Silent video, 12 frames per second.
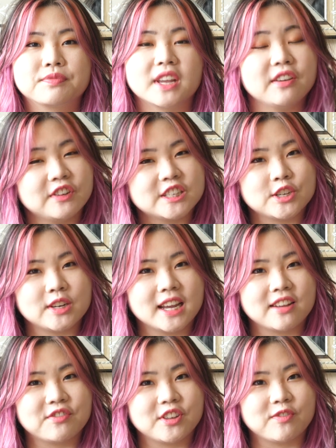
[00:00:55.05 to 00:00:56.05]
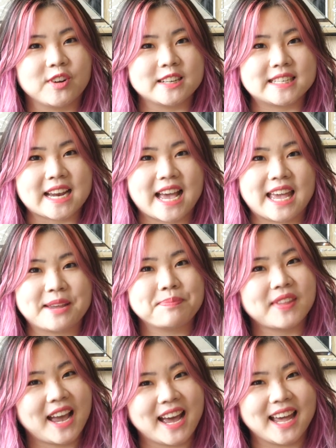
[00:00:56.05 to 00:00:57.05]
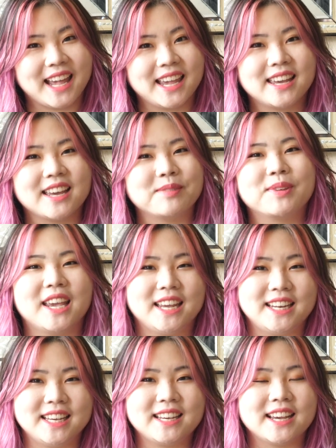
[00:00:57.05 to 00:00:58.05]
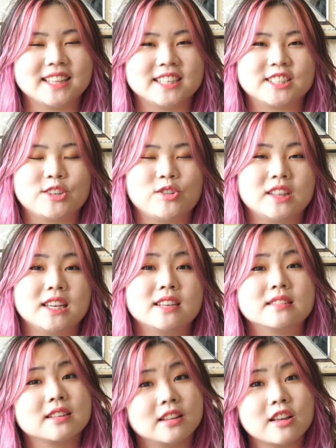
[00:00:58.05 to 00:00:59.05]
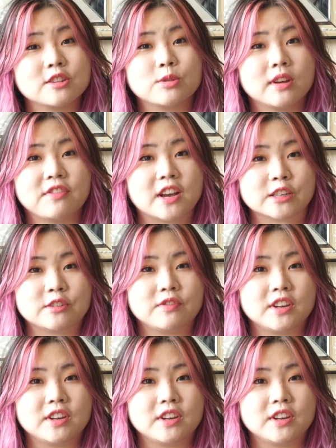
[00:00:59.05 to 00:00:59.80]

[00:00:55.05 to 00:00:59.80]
If you're tuning in for the first time, hi, I'm Katie. I like to do these luxury fashion